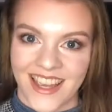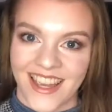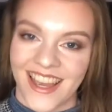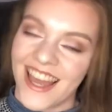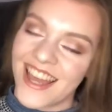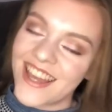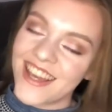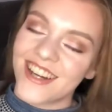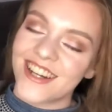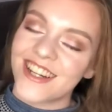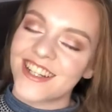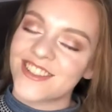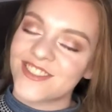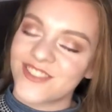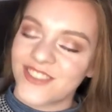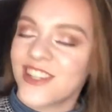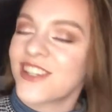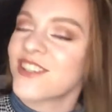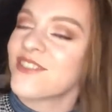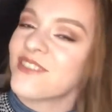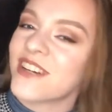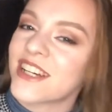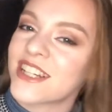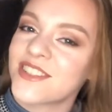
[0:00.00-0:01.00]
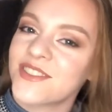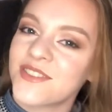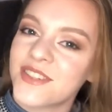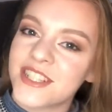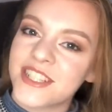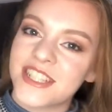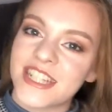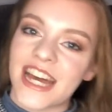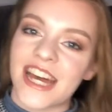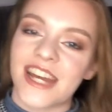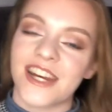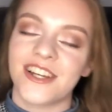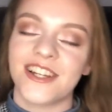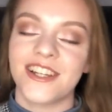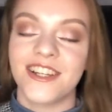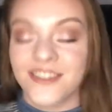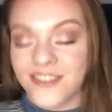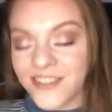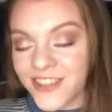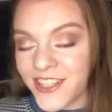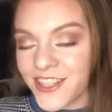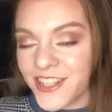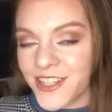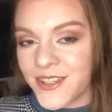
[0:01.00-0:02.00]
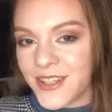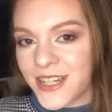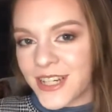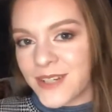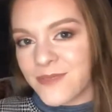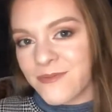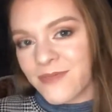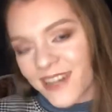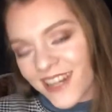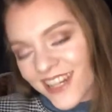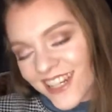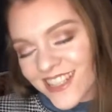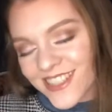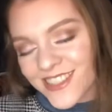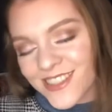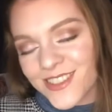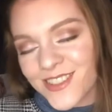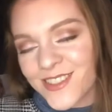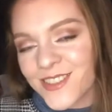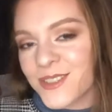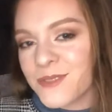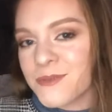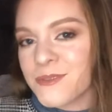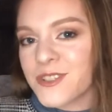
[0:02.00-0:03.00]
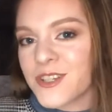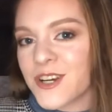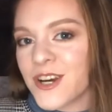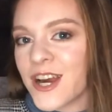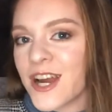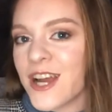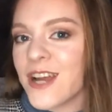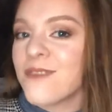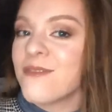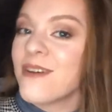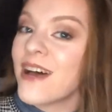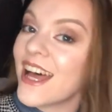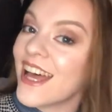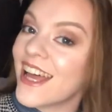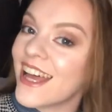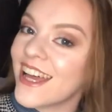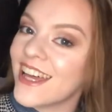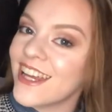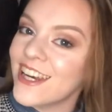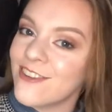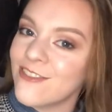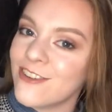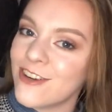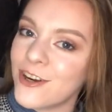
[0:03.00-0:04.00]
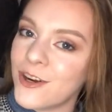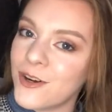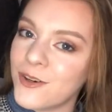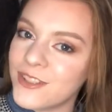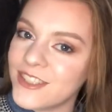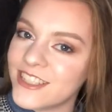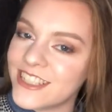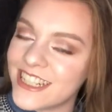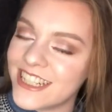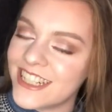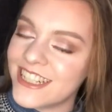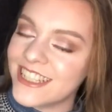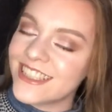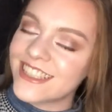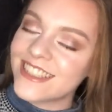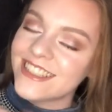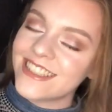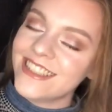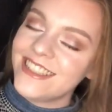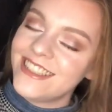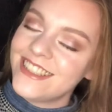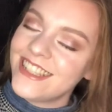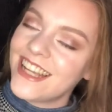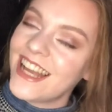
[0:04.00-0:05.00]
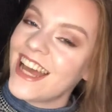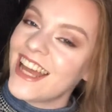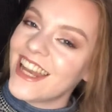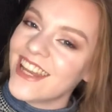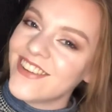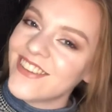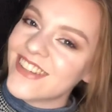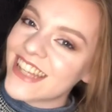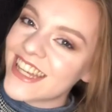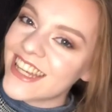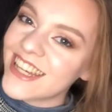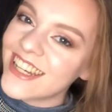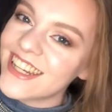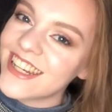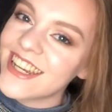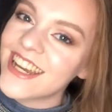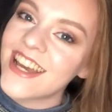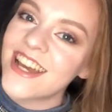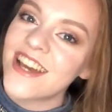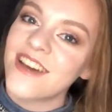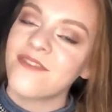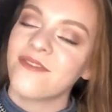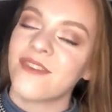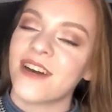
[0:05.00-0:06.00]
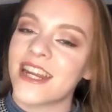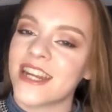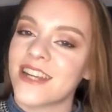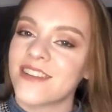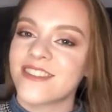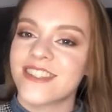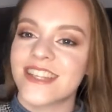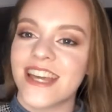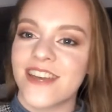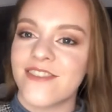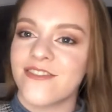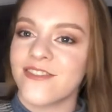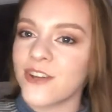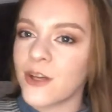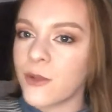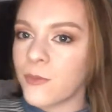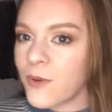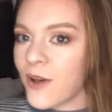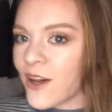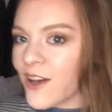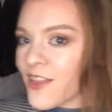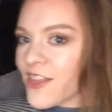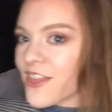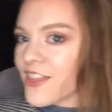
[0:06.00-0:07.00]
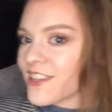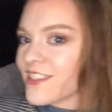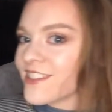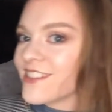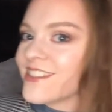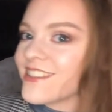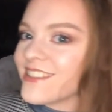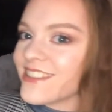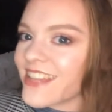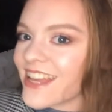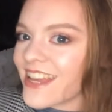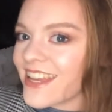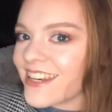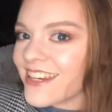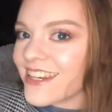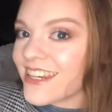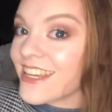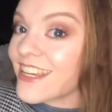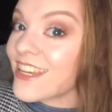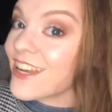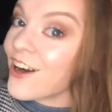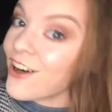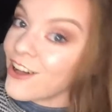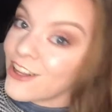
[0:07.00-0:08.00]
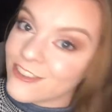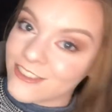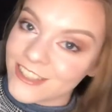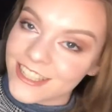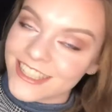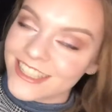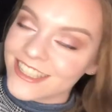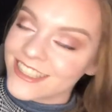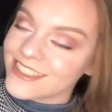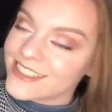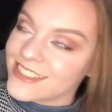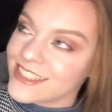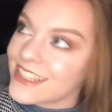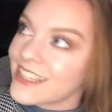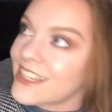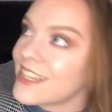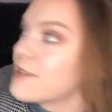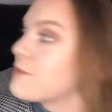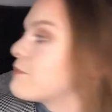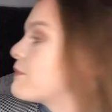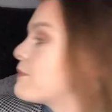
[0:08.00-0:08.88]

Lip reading: Hey guys, welcome back to my channel. If you're new here, please do subscribe. And if you're old here, hello again. My name's Kate Philpott. This is Sandy, already asleep.